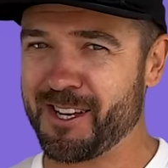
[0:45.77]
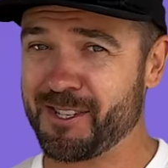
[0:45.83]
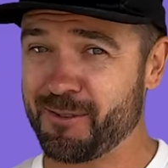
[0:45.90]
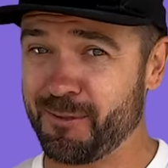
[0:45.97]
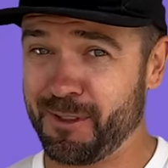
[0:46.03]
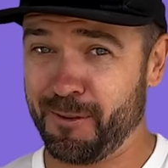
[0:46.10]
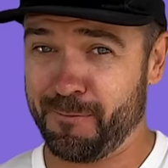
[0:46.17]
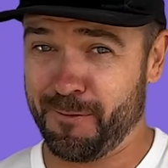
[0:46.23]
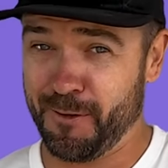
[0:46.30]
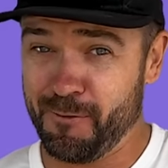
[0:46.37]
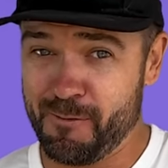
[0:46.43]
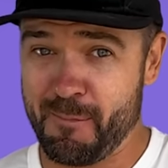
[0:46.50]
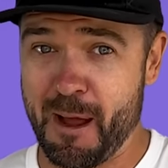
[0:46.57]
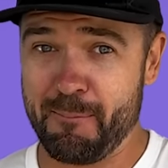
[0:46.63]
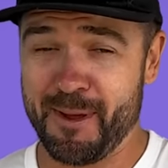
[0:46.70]
with a few
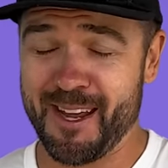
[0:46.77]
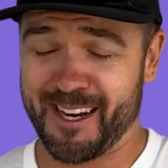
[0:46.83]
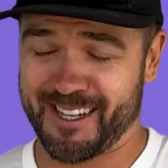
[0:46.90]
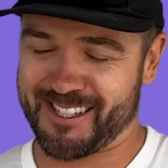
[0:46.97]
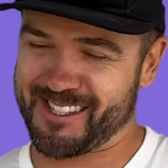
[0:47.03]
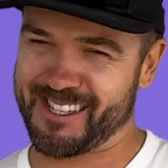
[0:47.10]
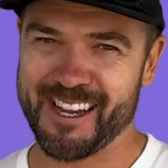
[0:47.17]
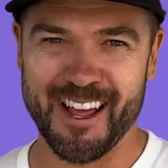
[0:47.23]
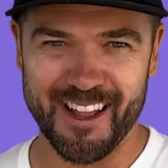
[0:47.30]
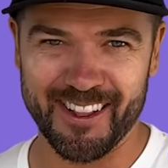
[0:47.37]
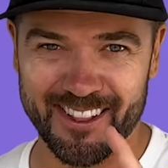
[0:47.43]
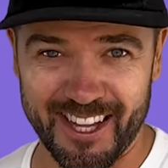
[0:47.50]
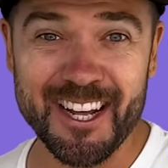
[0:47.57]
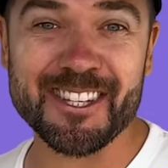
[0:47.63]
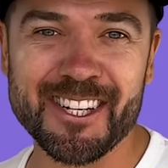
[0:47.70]
of my picks.
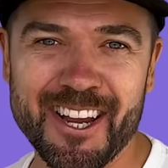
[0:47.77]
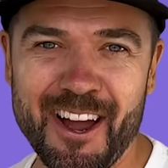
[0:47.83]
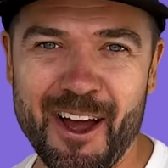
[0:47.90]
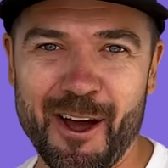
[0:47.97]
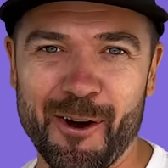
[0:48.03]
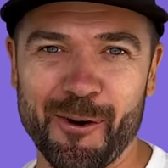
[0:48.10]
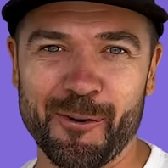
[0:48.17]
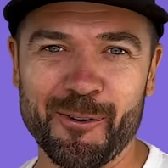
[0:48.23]
Let's go.